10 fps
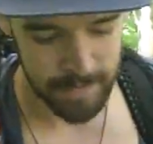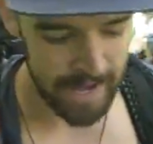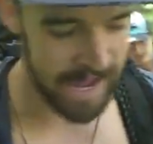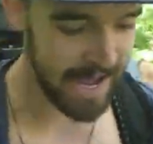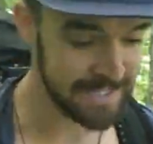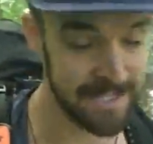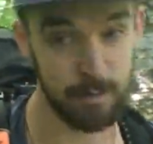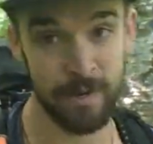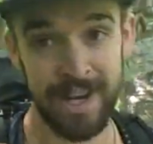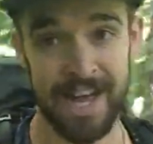may ask,
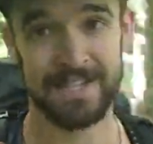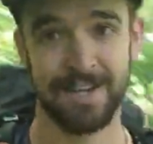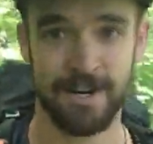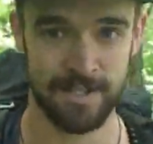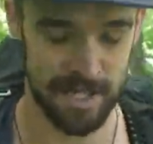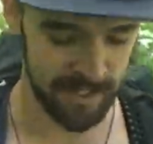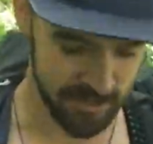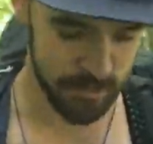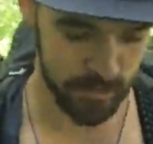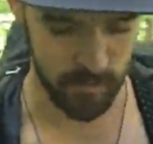and we'd ask
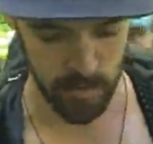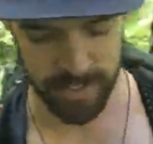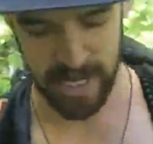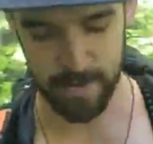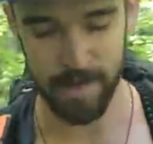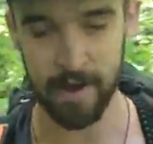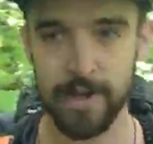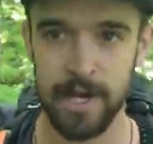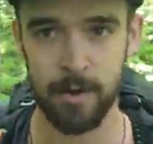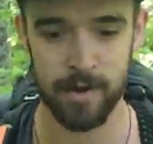ourselves before we came out
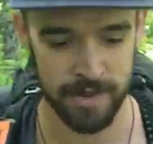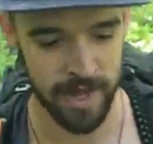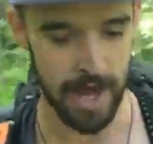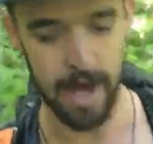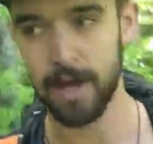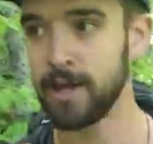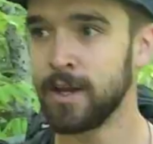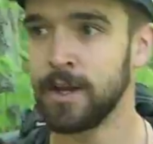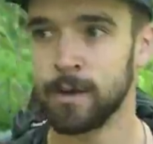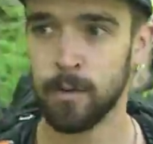here with
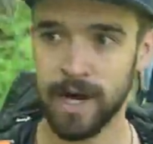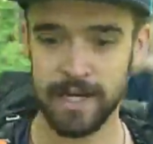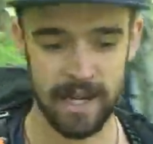Wade